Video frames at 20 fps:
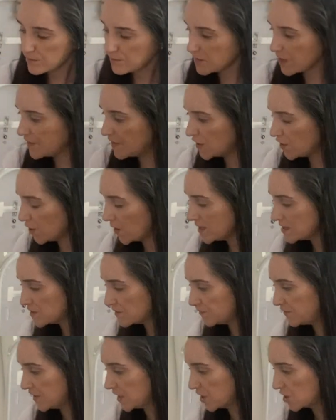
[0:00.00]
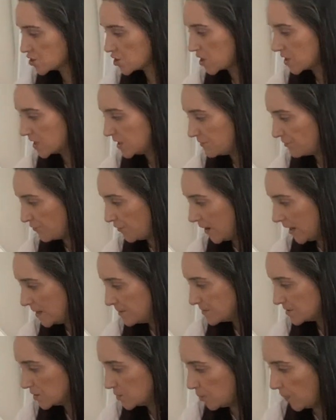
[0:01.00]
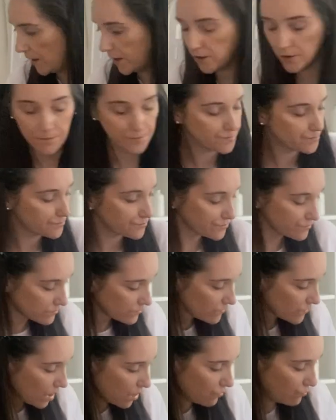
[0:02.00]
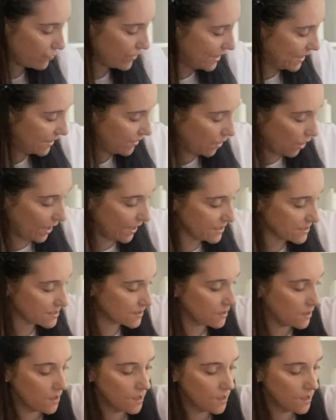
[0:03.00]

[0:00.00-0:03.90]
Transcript: And they're nice thick chunky frames as well, really nice.